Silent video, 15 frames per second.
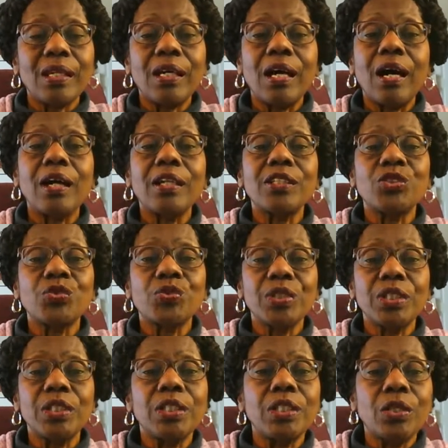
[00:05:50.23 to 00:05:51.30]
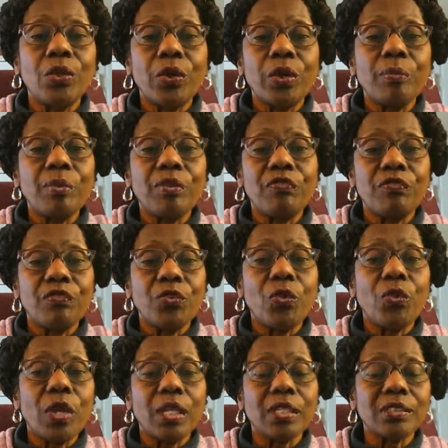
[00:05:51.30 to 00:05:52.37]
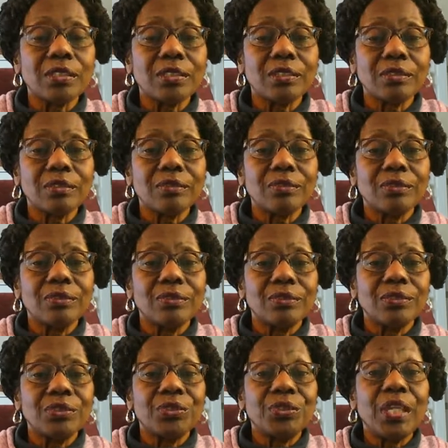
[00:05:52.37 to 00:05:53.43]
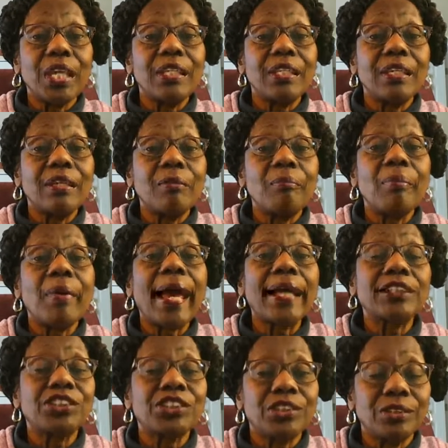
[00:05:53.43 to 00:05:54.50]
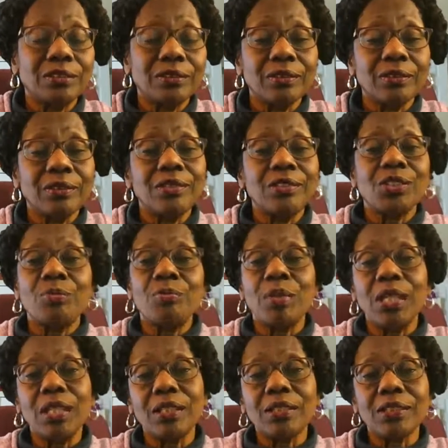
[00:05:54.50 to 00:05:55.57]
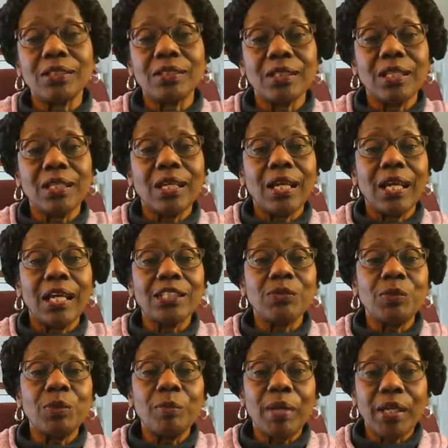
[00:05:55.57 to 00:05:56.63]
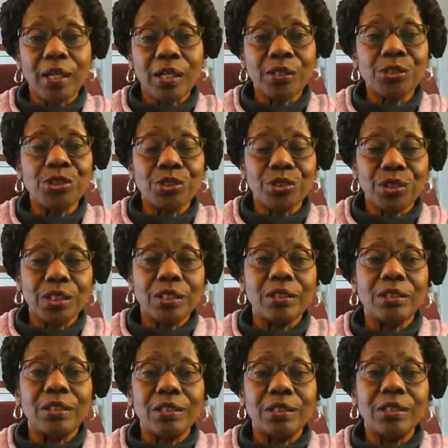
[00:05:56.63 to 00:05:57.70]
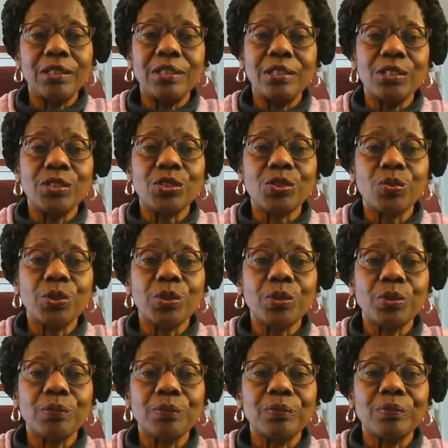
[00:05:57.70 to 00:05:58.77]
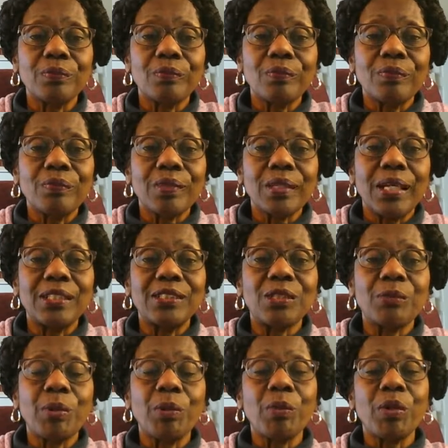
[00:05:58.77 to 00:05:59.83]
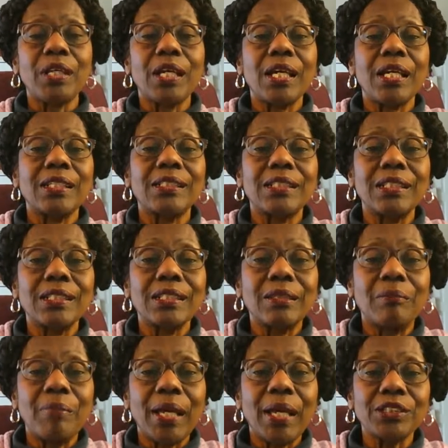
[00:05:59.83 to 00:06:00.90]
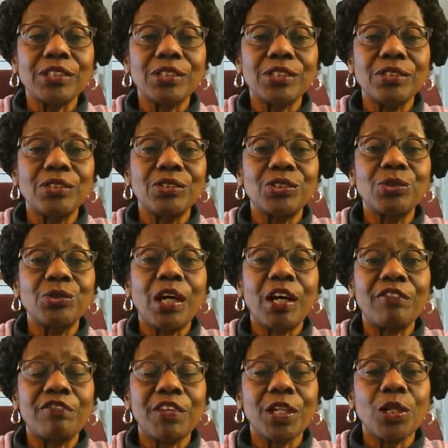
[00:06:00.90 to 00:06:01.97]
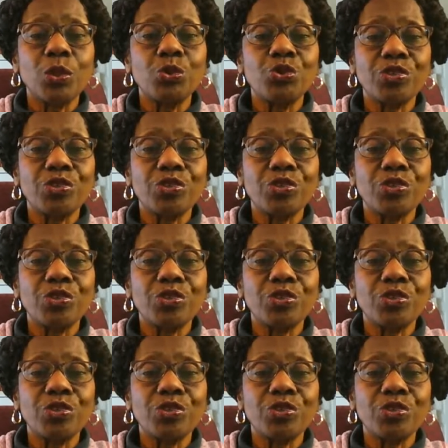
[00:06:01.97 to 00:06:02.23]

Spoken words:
God is really going before us, creating compassion to meet us as we make our journey in this world. And so we want to extend compassion to our fellow